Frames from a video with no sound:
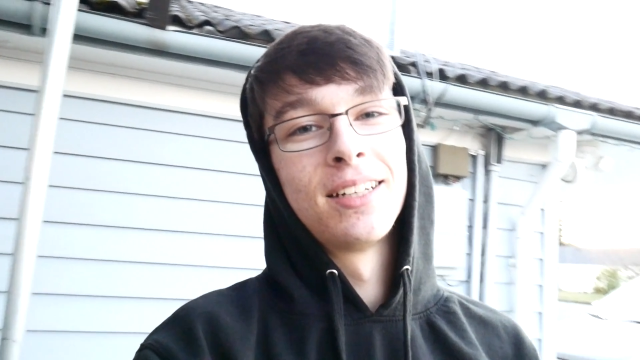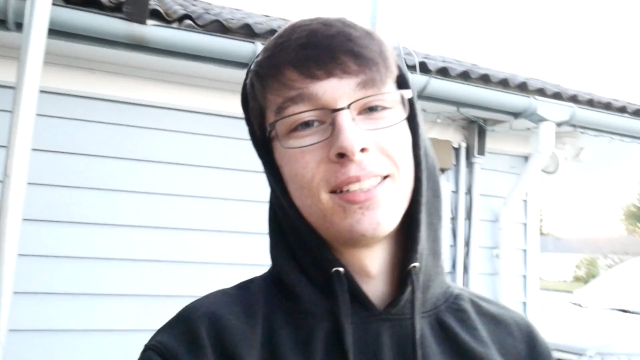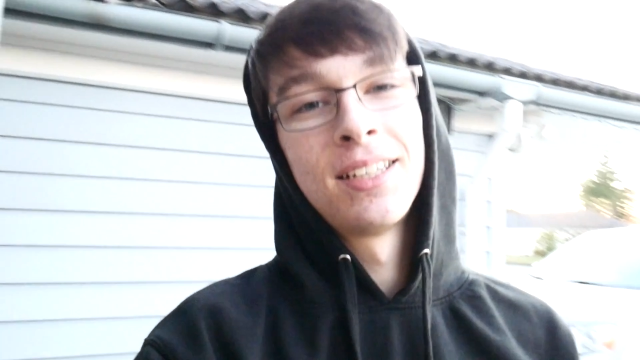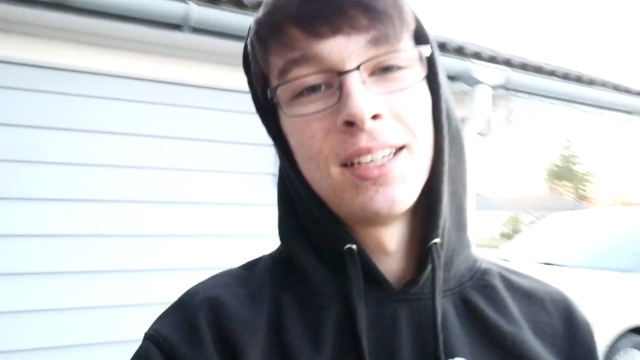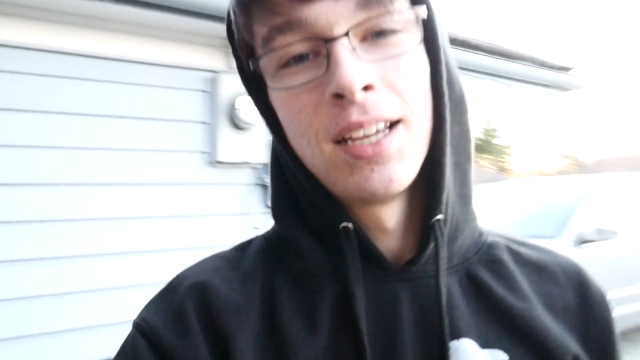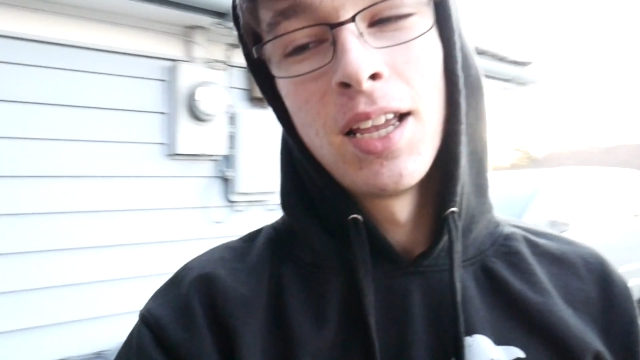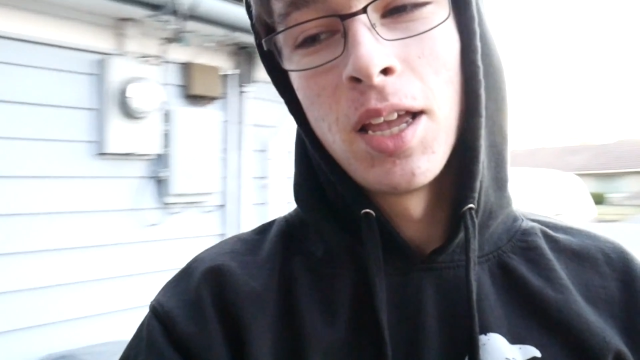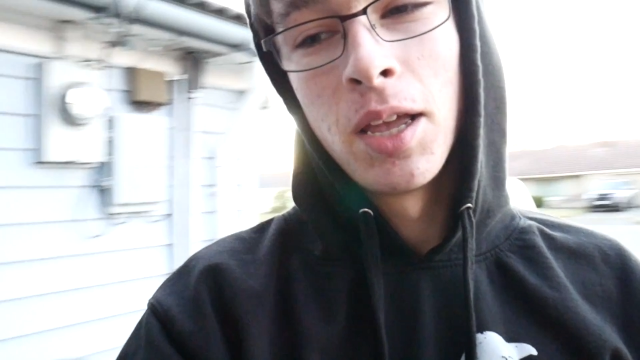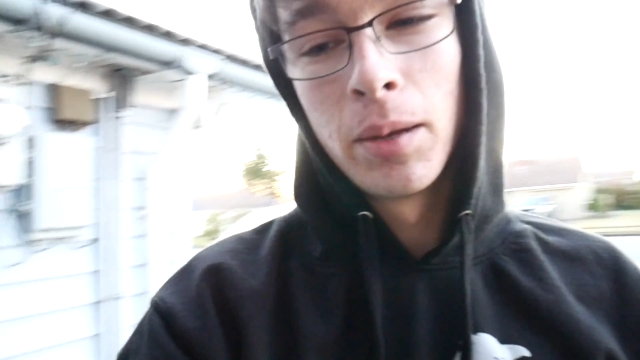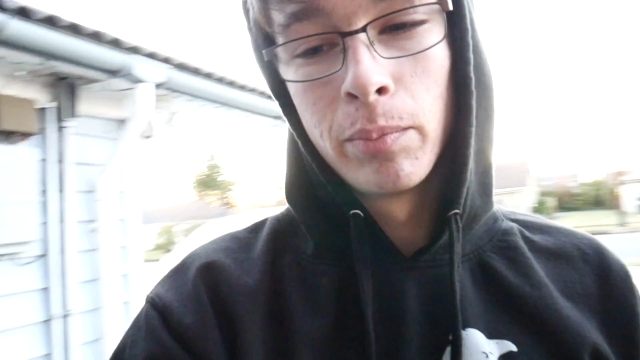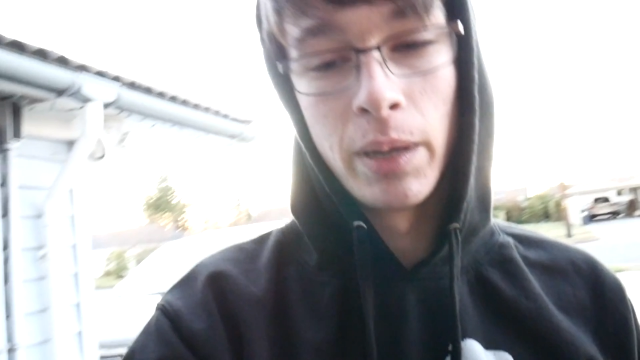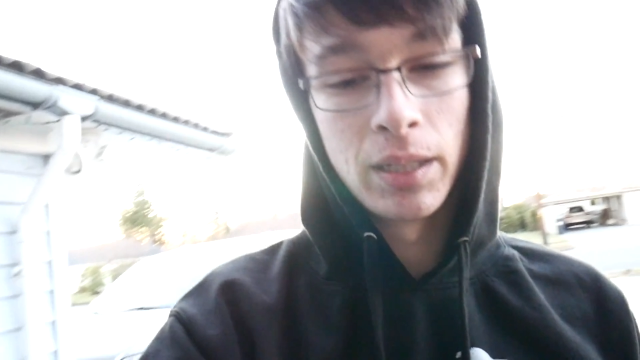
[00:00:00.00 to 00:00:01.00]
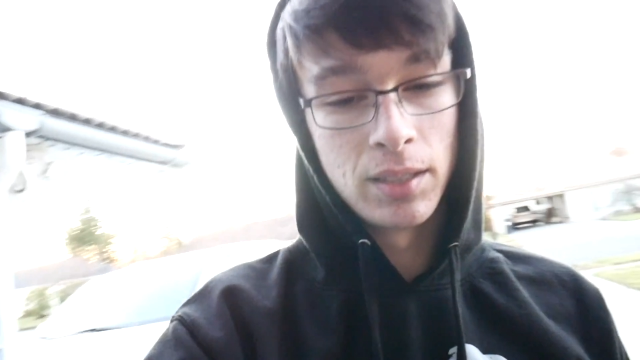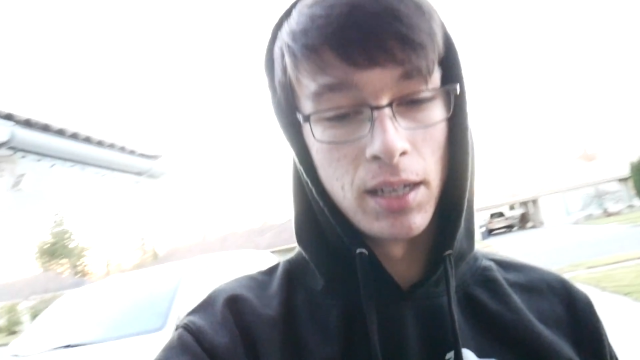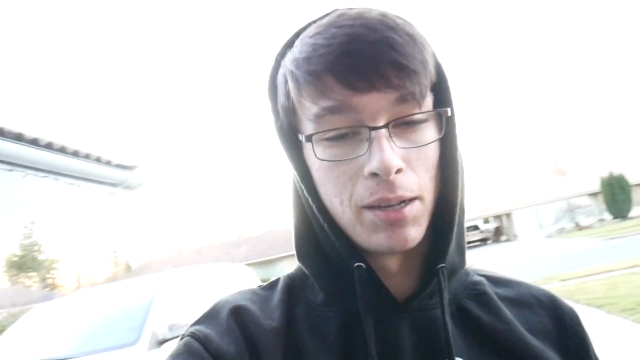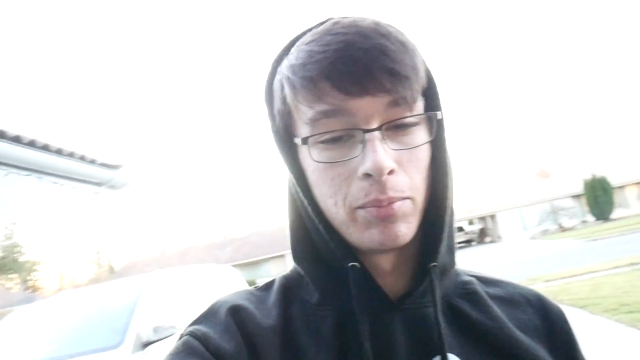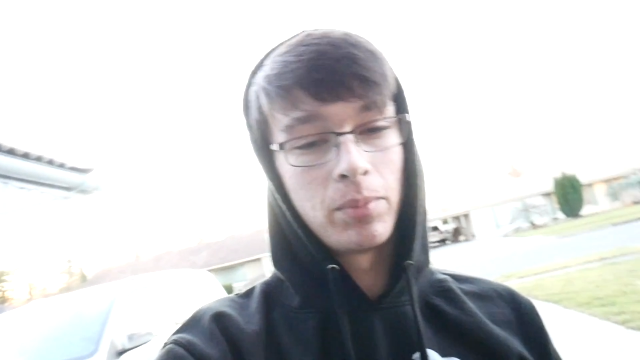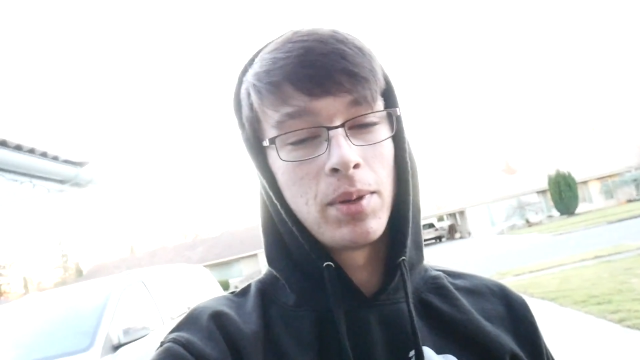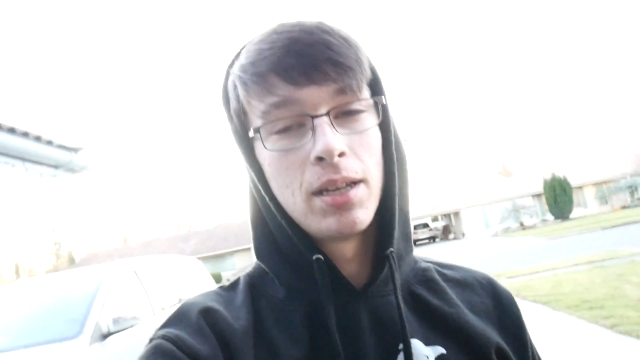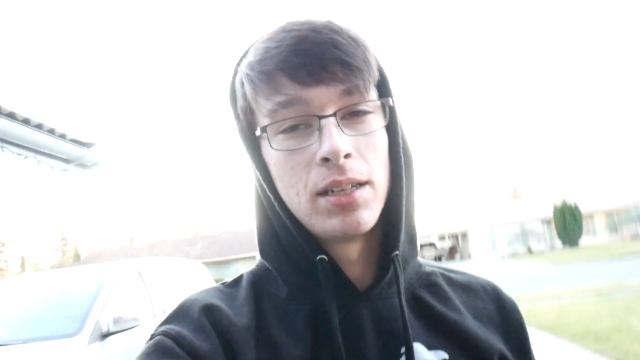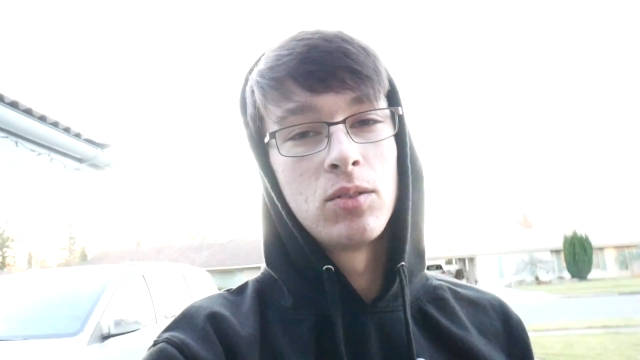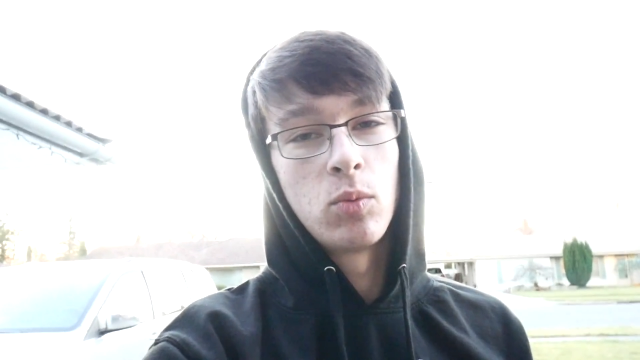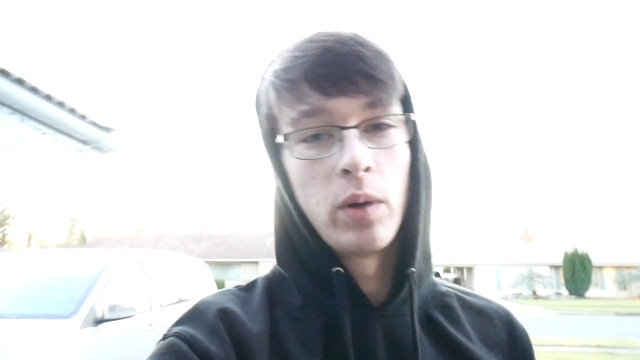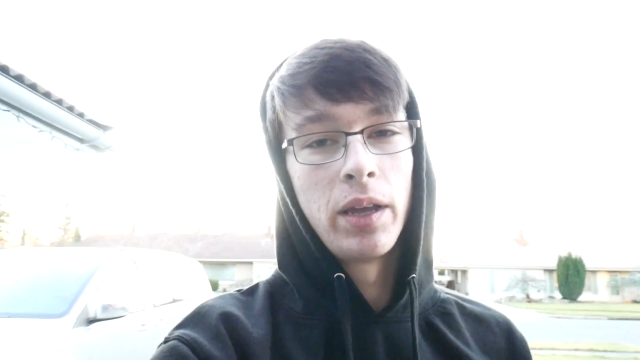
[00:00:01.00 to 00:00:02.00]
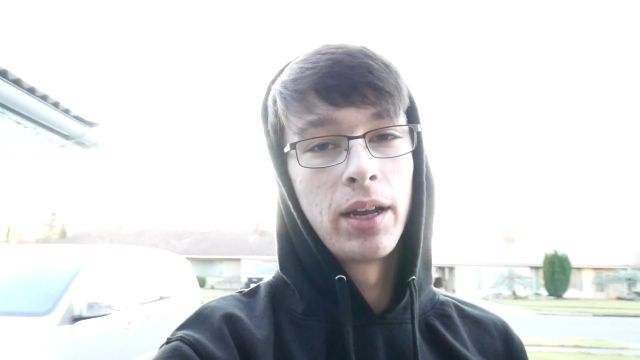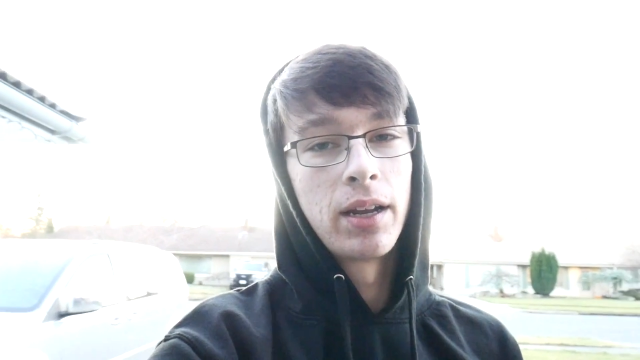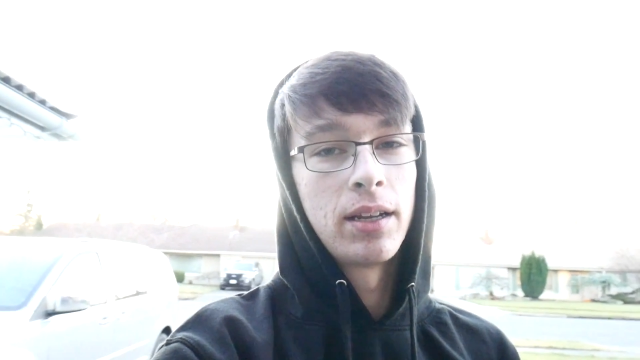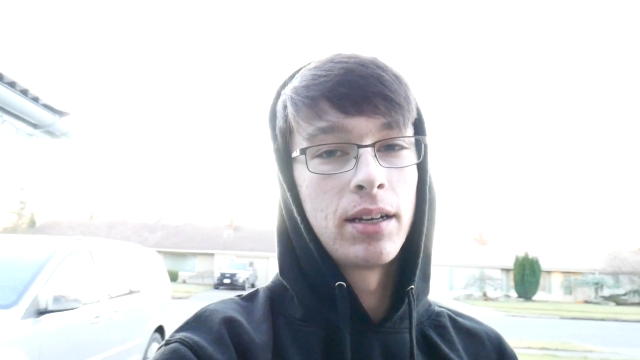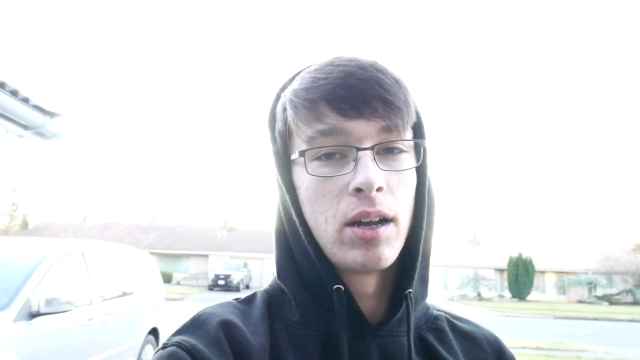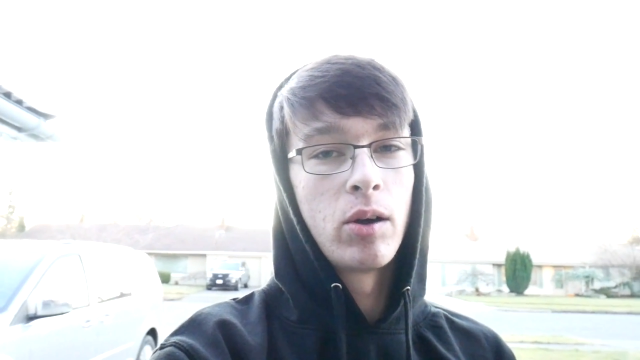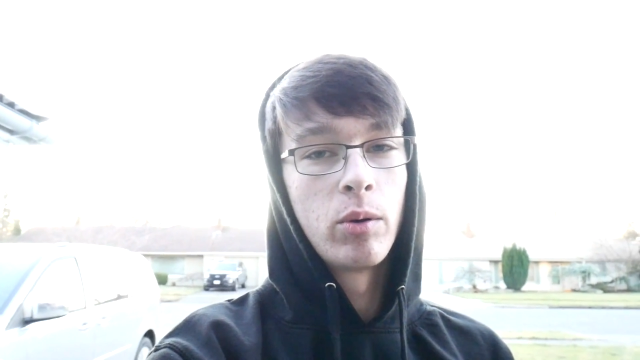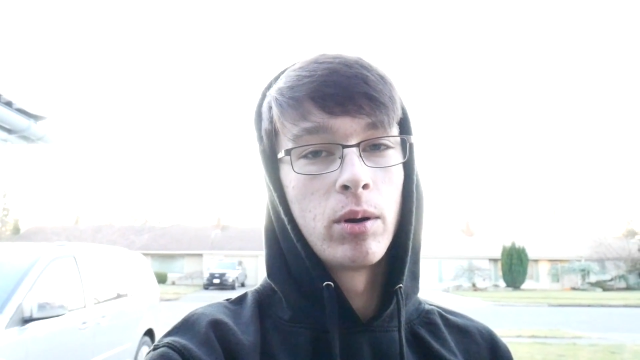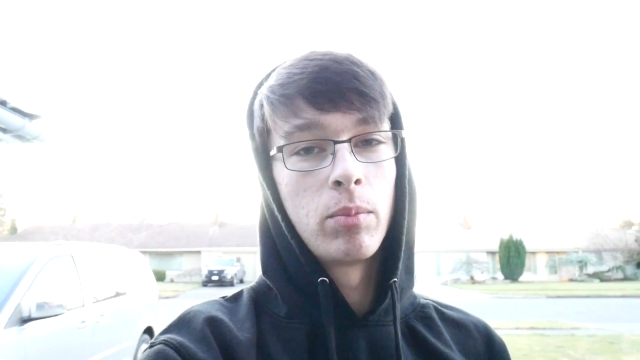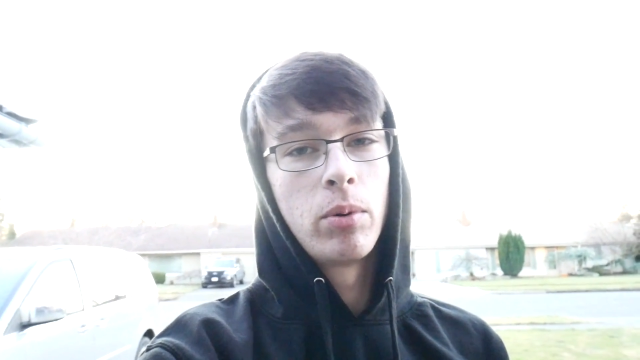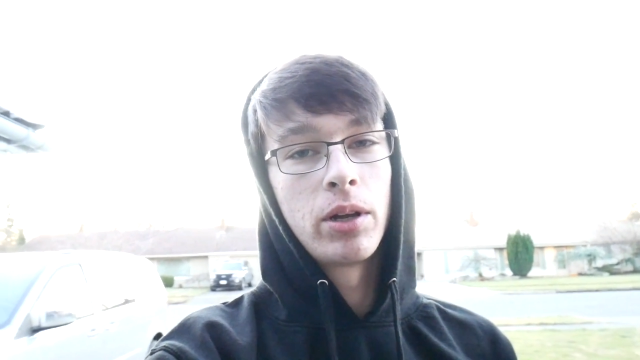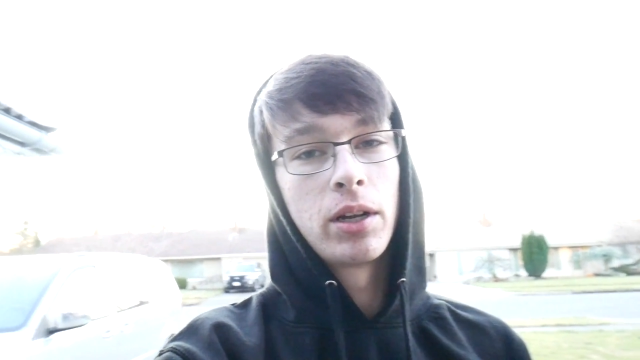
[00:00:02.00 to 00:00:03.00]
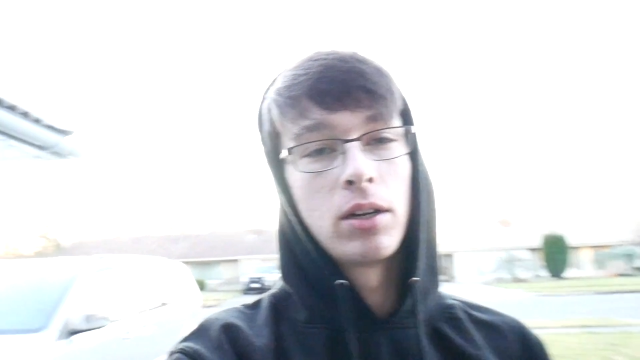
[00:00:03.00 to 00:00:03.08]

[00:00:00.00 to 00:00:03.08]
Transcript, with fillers: G-Mos. Picked up his wing. Now we're putting